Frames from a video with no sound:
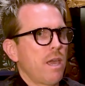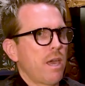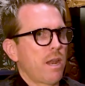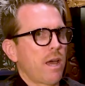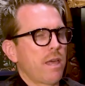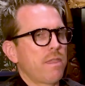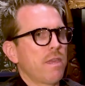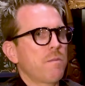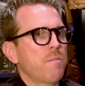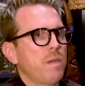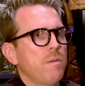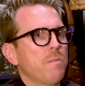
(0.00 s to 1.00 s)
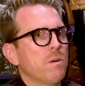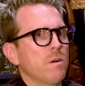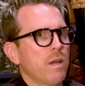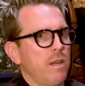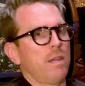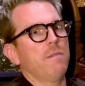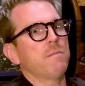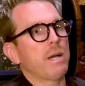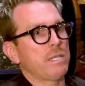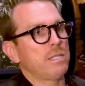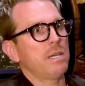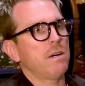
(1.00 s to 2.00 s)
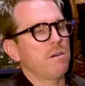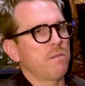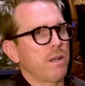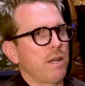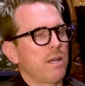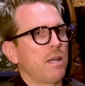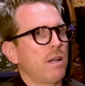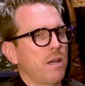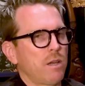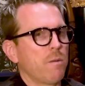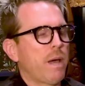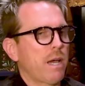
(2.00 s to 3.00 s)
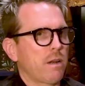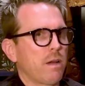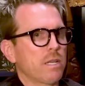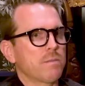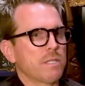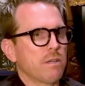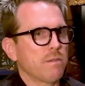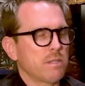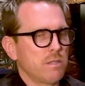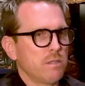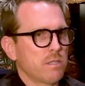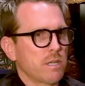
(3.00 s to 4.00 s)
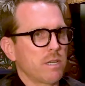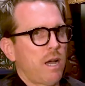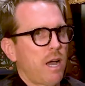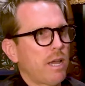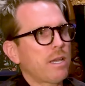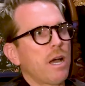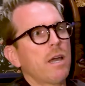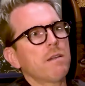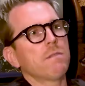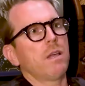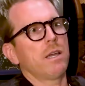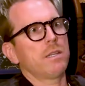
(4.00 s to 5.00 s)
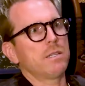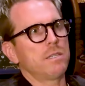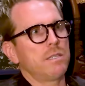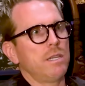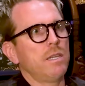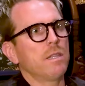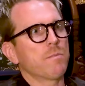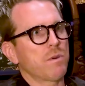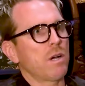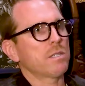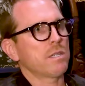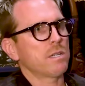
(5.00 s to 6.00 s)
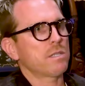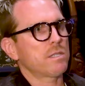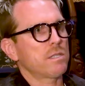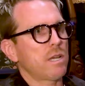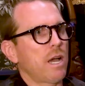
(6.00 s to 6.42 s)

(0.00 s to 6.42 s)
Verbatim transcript: and I think people and even myself, and I and I go back and I'll ask myself this too, is like I kind of like to see the process.